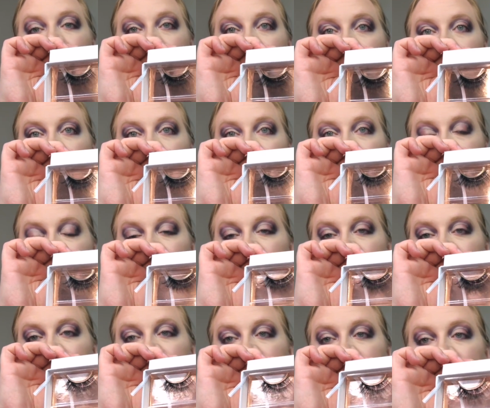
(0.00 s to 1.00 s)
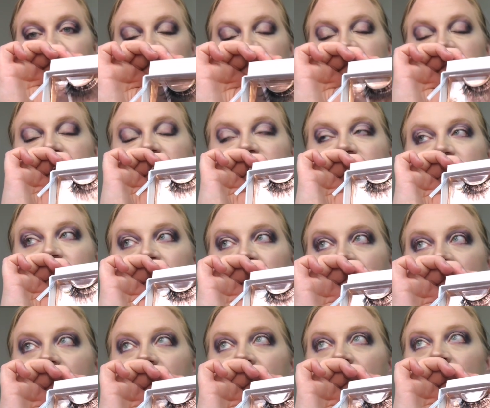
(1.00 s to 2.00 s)
love the Fierce lashes.
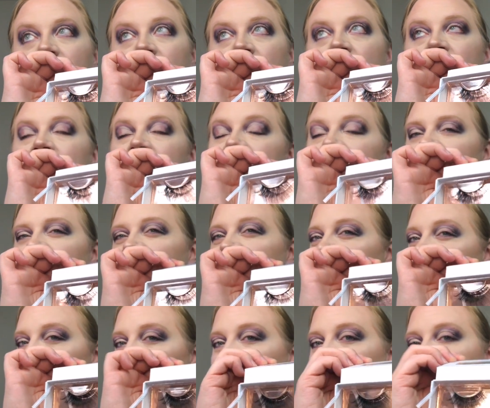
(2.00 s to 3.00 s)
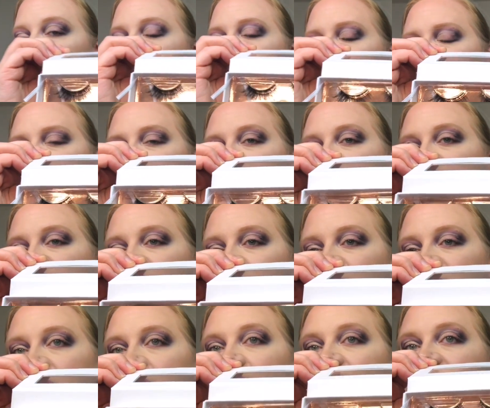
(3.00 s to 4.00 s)
I have 3 lashes
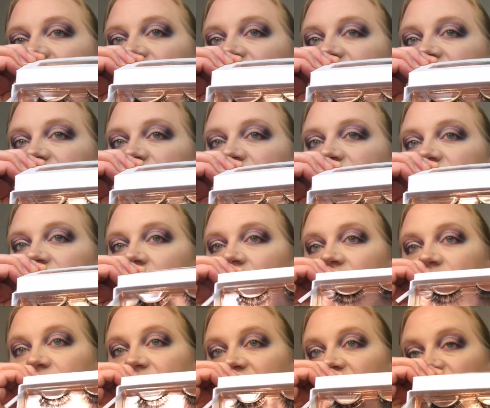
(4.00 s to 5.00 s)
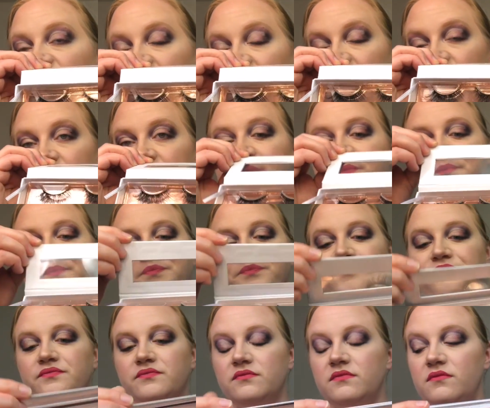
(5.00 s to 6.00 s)
from them and these ones are my favorite.
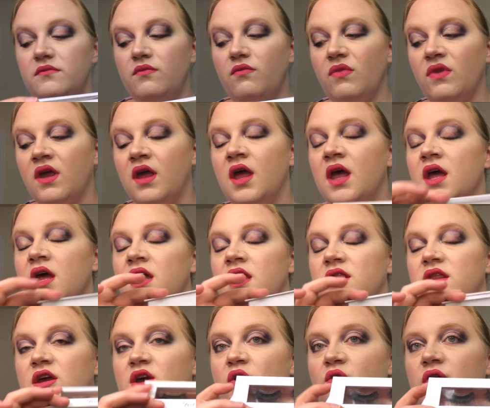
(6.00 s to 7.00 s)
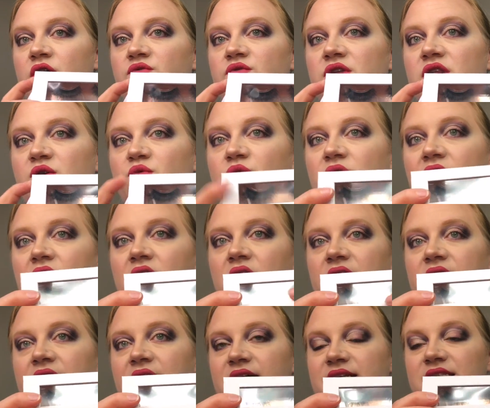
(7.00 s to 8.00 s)
They go on really well.
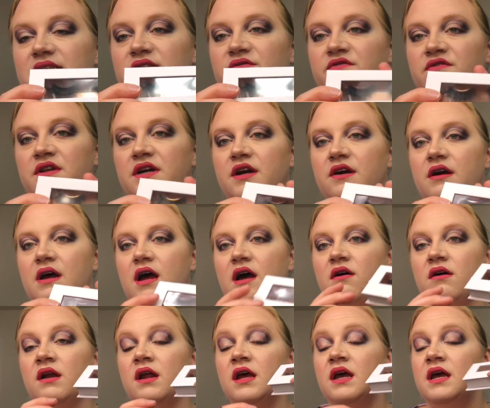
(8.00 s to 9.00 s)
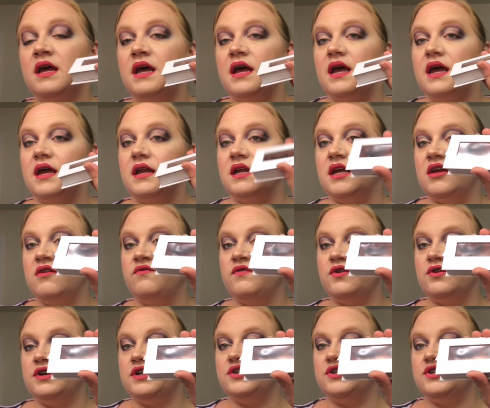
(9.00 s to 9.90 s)
It has the flare out, and if you're